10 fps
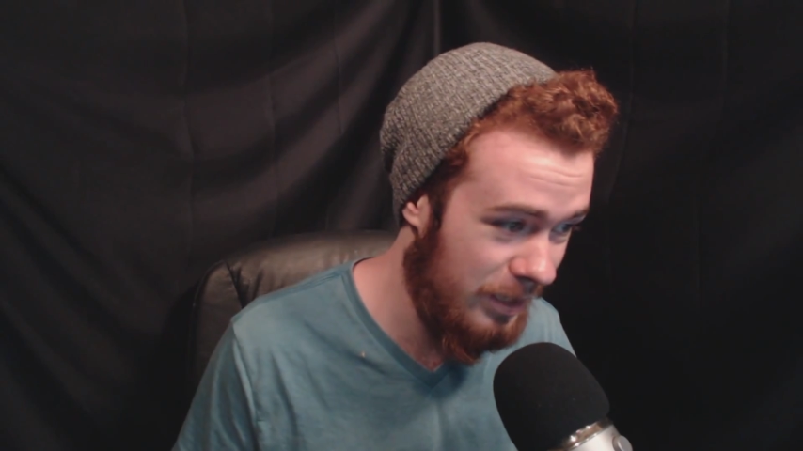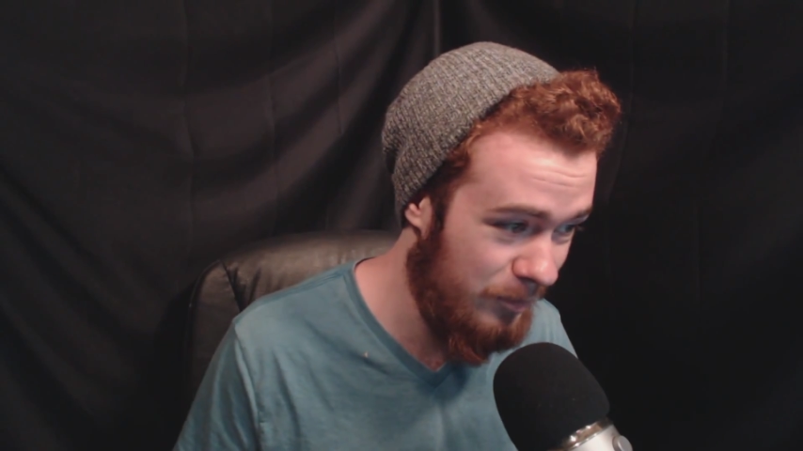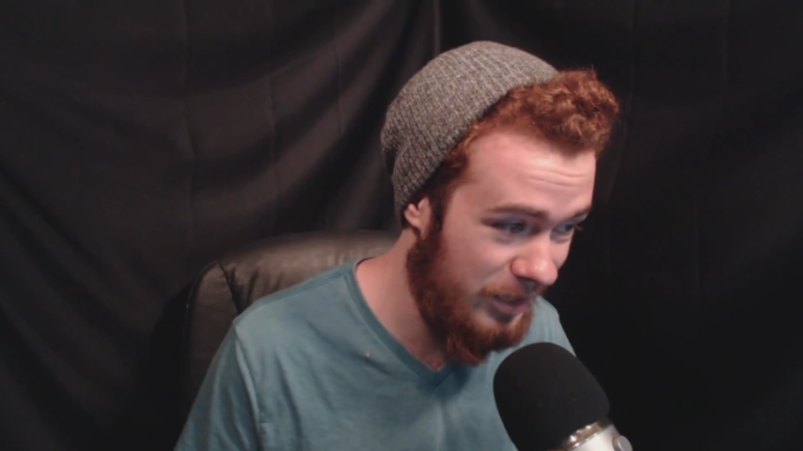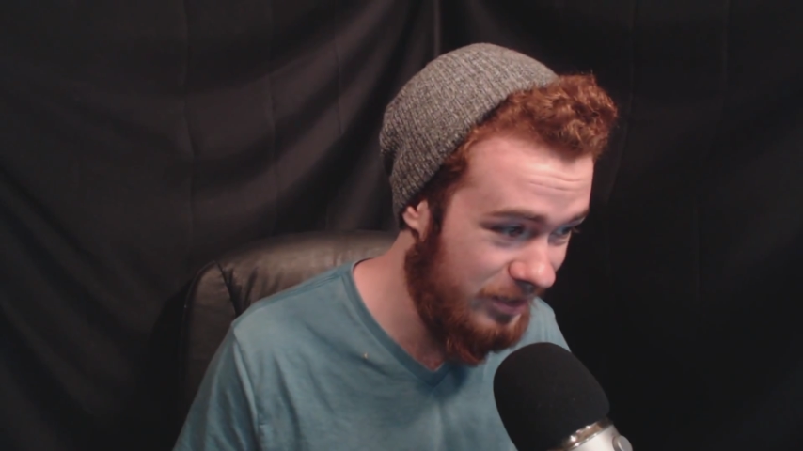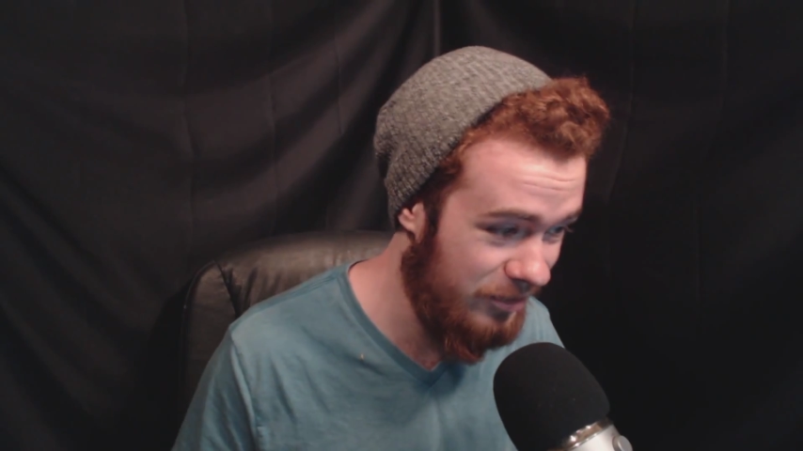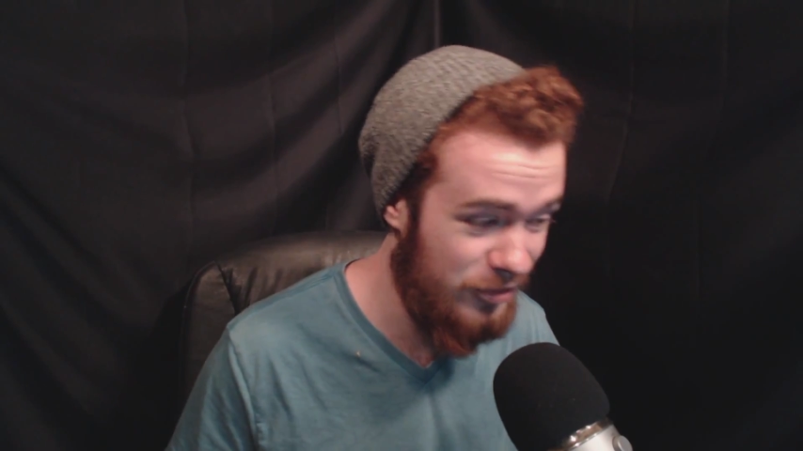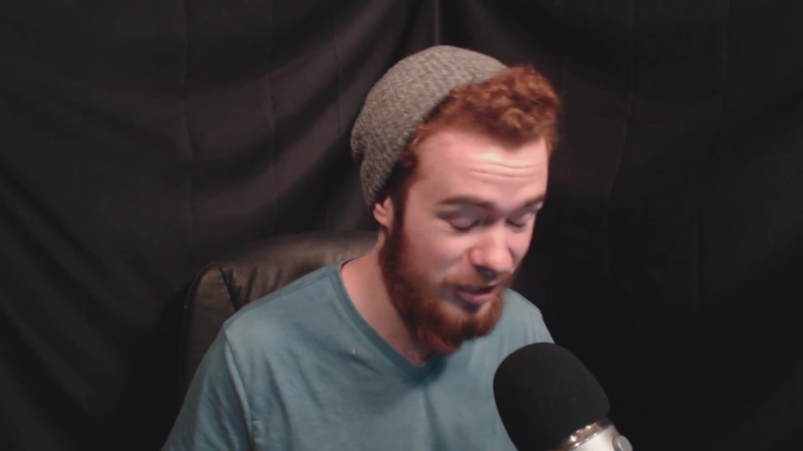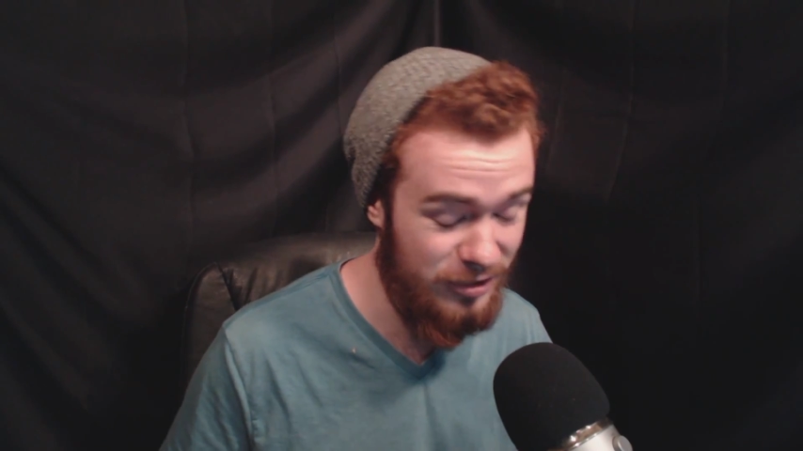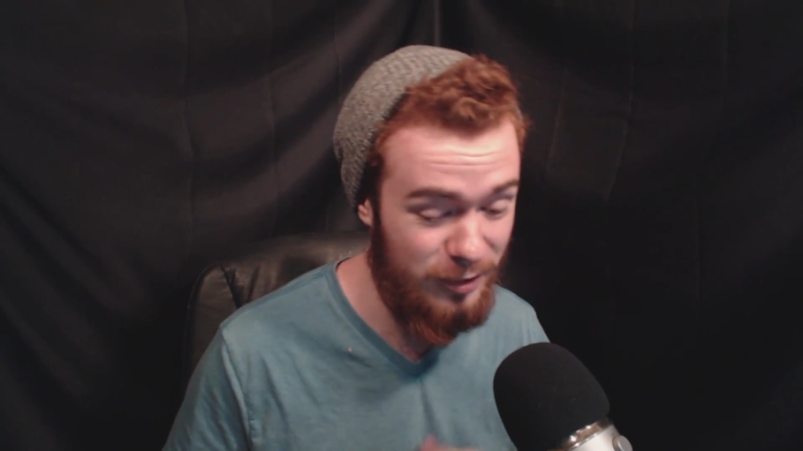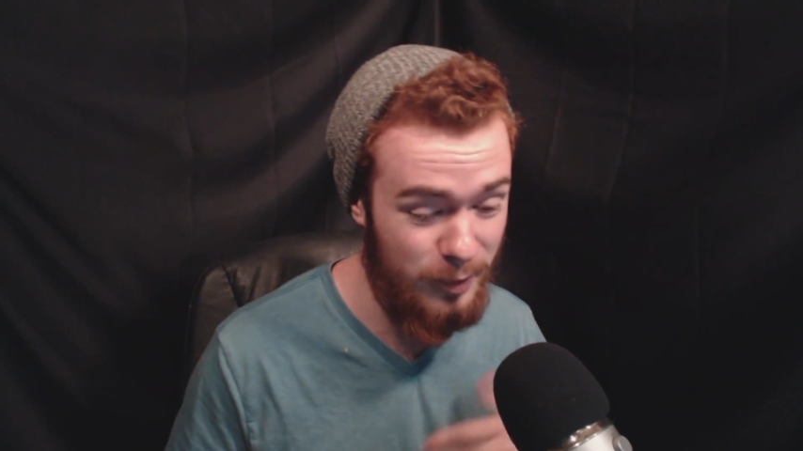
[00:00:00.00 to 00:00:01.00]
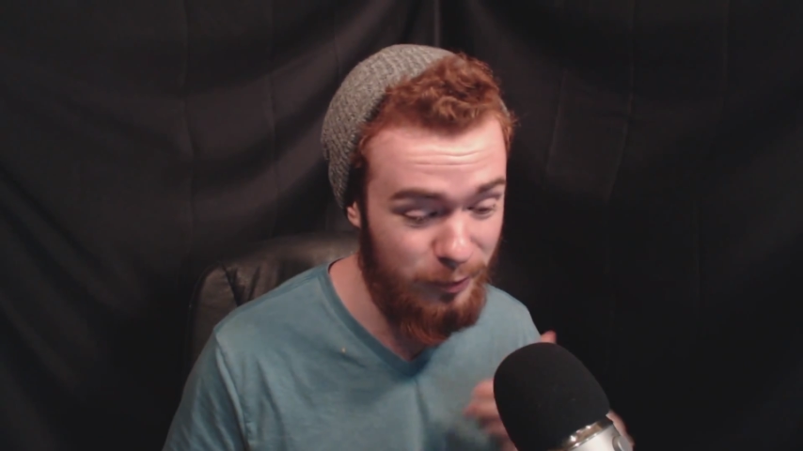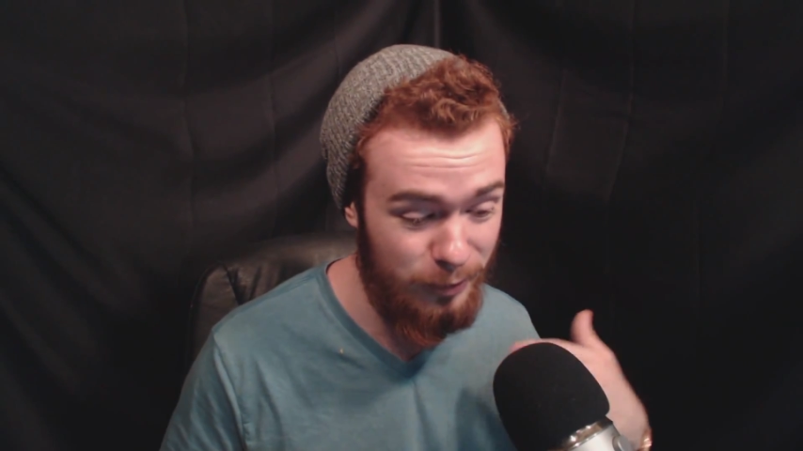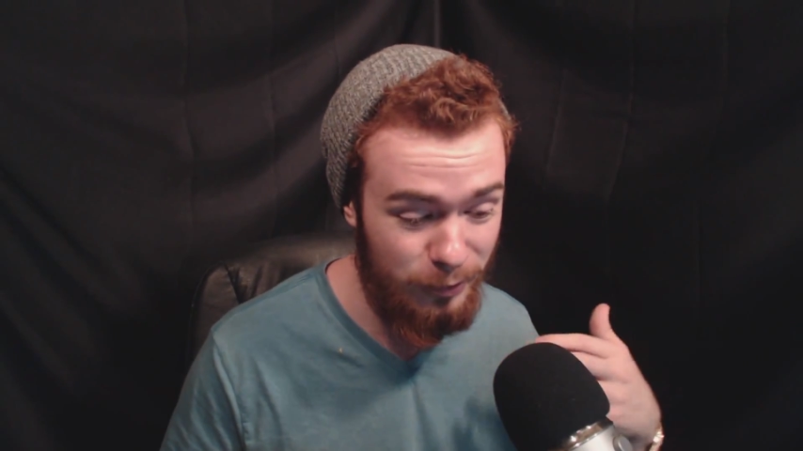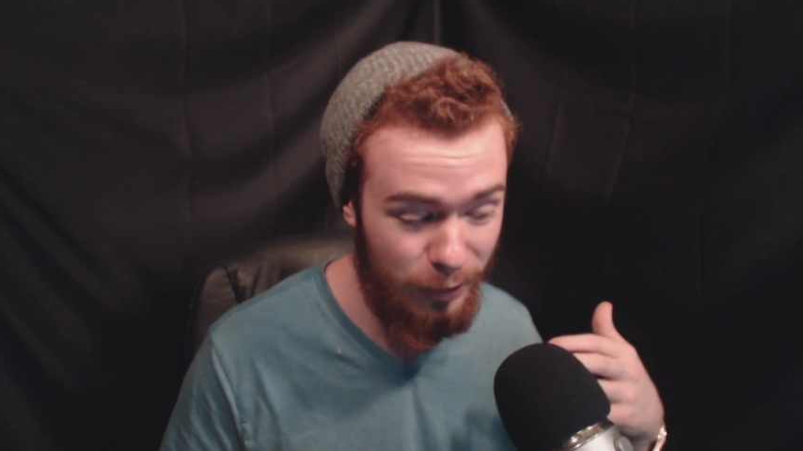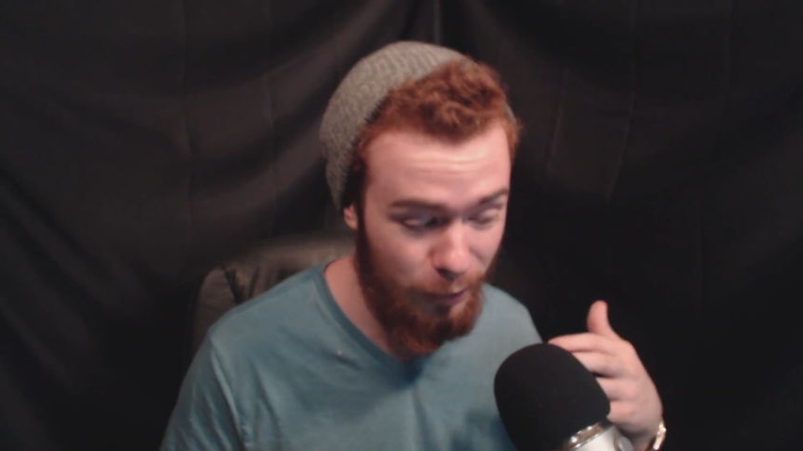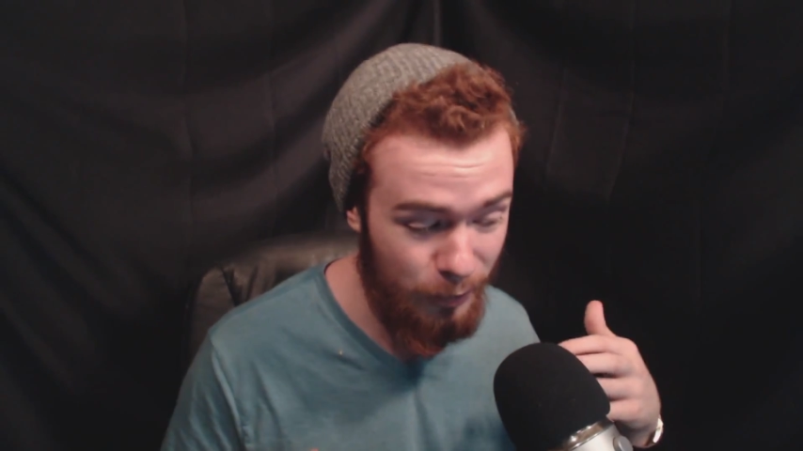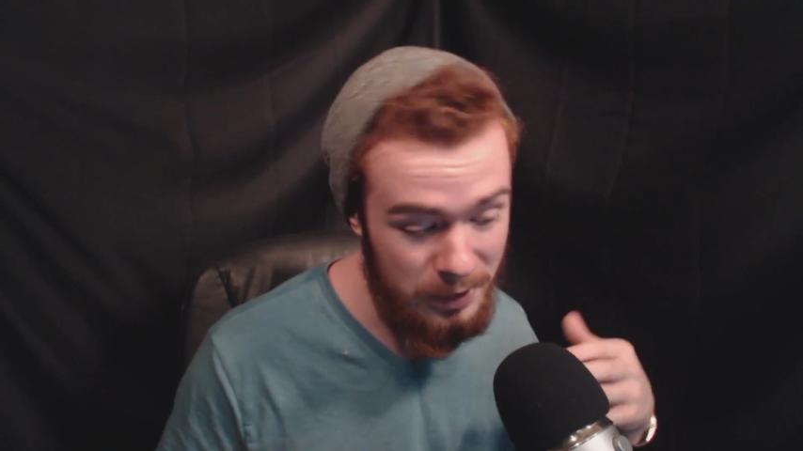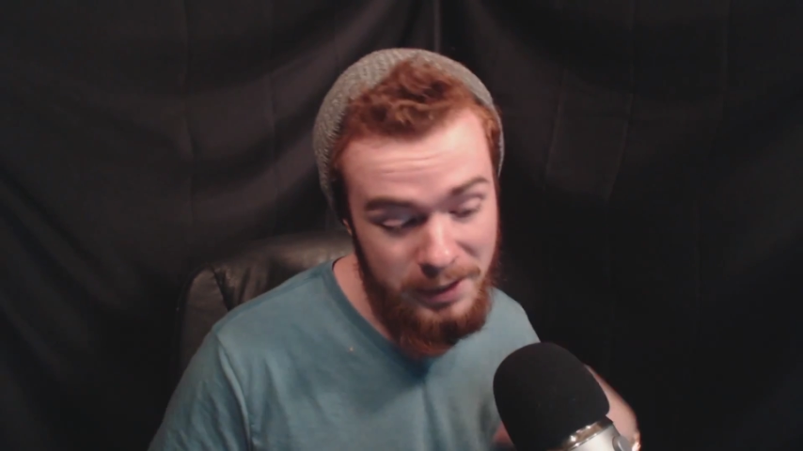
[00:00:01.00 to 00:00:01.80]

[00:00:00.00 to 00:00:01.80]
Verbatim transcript: that means the channel is going to be able to grow